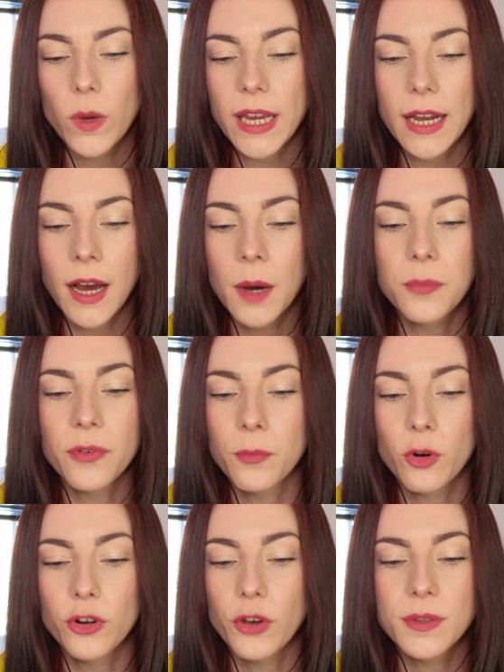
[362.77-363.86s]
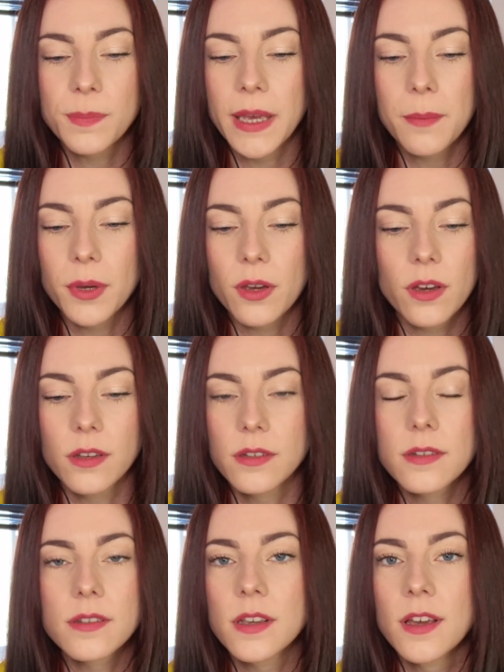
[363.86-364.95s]
wheel it up from Rondo's bit
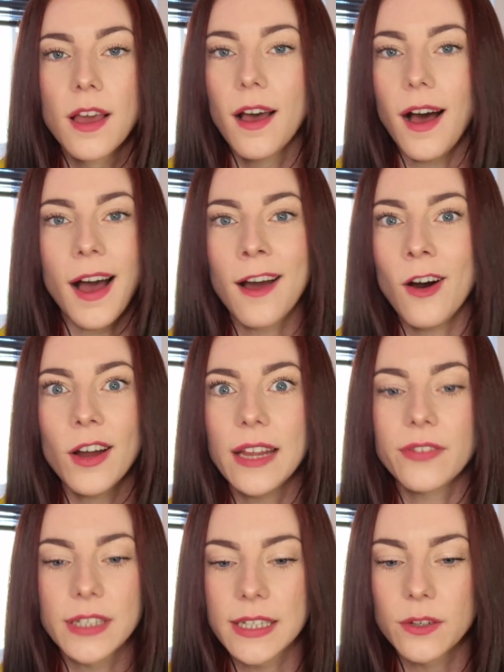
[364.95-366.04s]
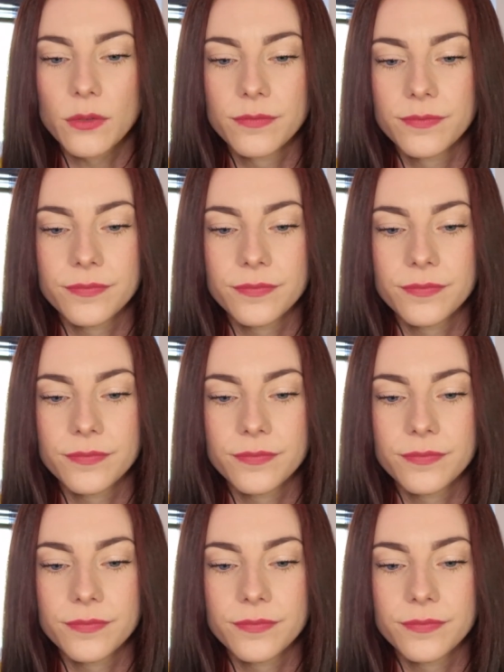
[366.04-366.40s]
because I can't even deal.